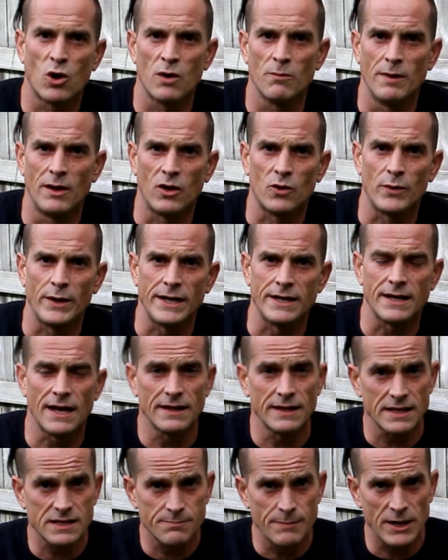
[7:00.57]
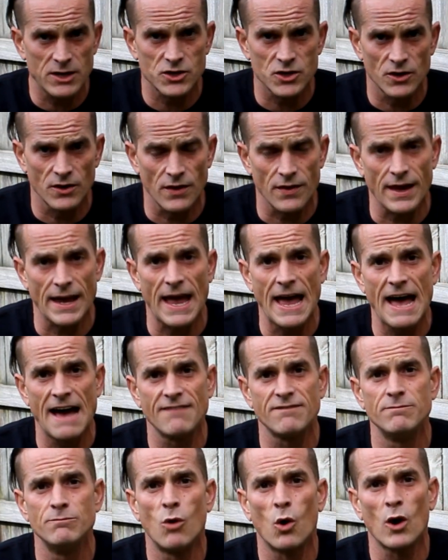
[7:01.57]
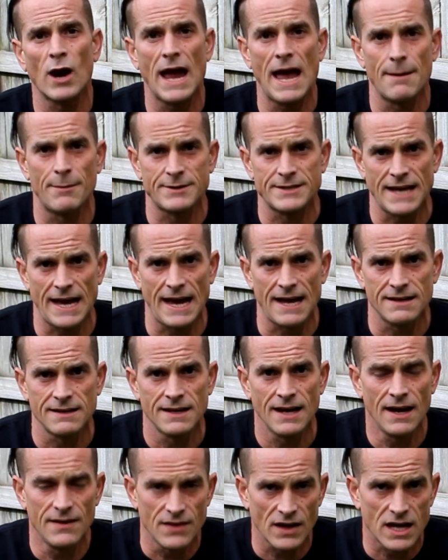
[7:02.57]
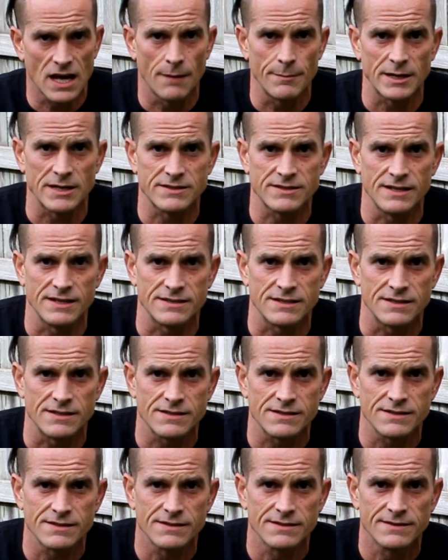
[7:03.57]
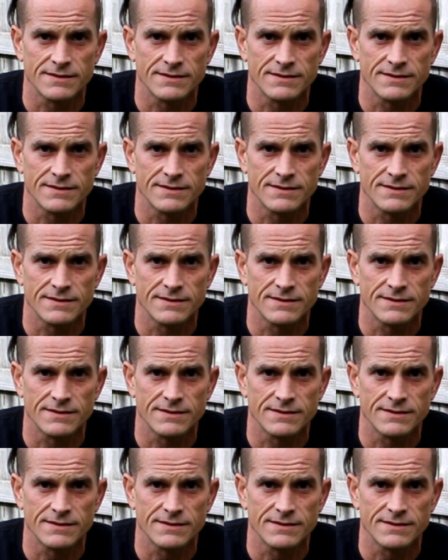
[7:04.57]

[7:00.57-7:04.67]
more milkweed, and let's make sure that they have more habitat in the coming seasons.